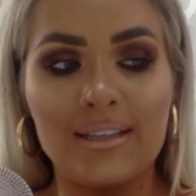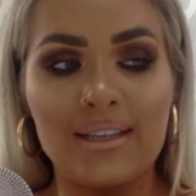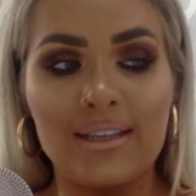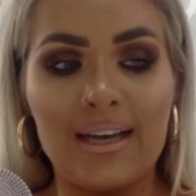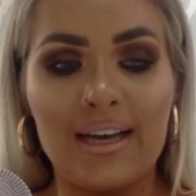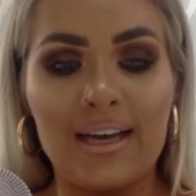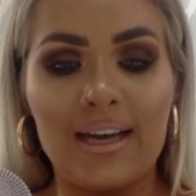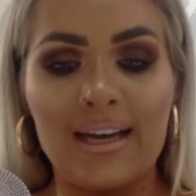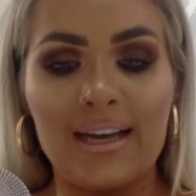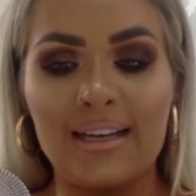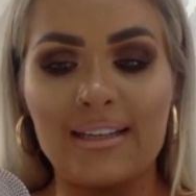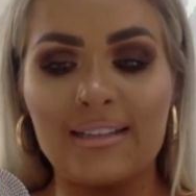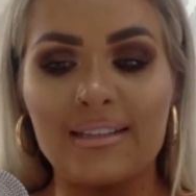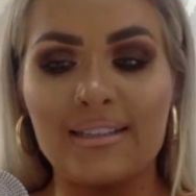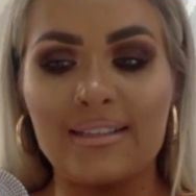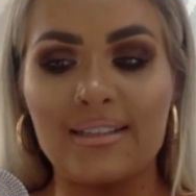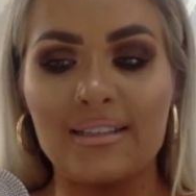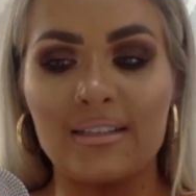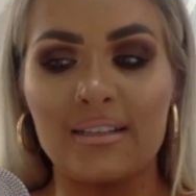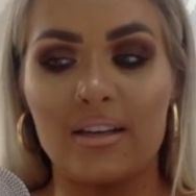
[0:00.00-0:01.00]

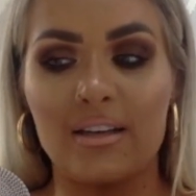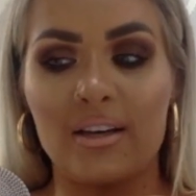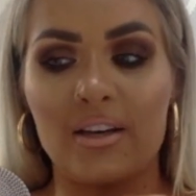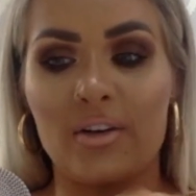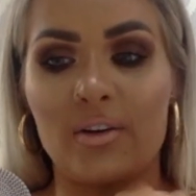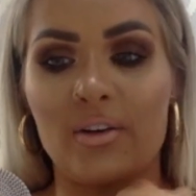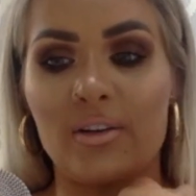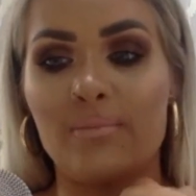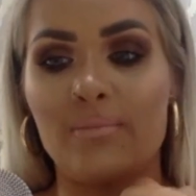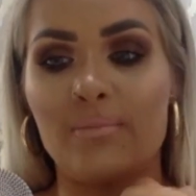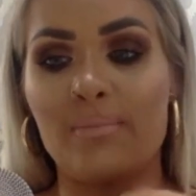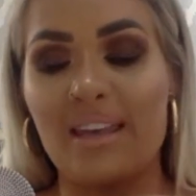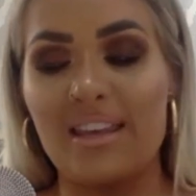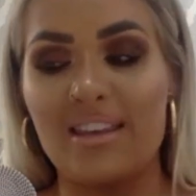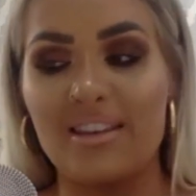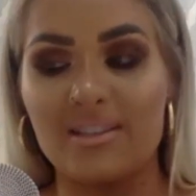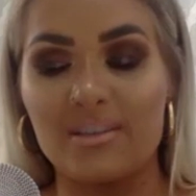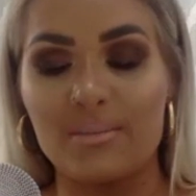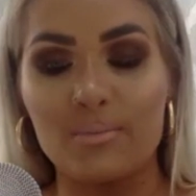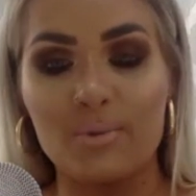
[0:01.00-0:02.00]
and I got a
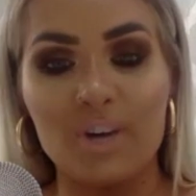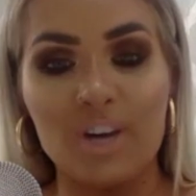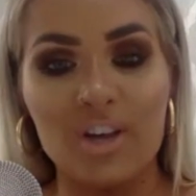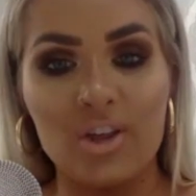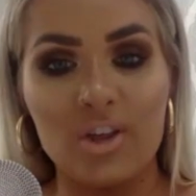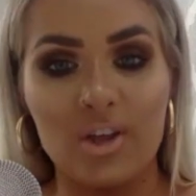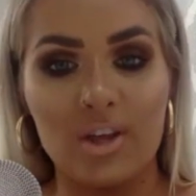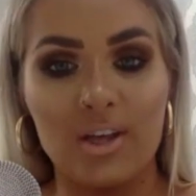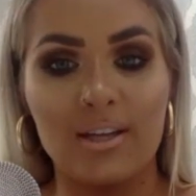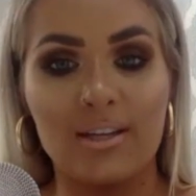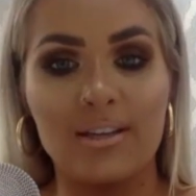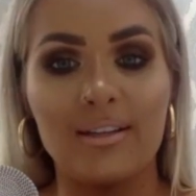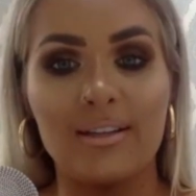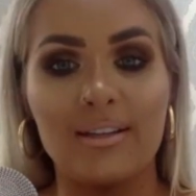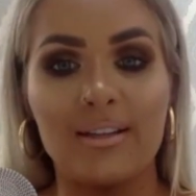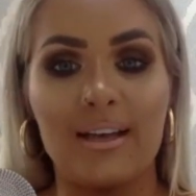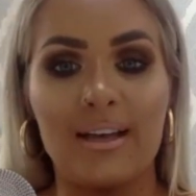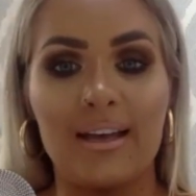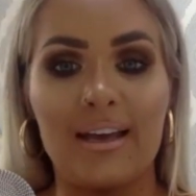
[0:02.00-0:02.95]
major depression.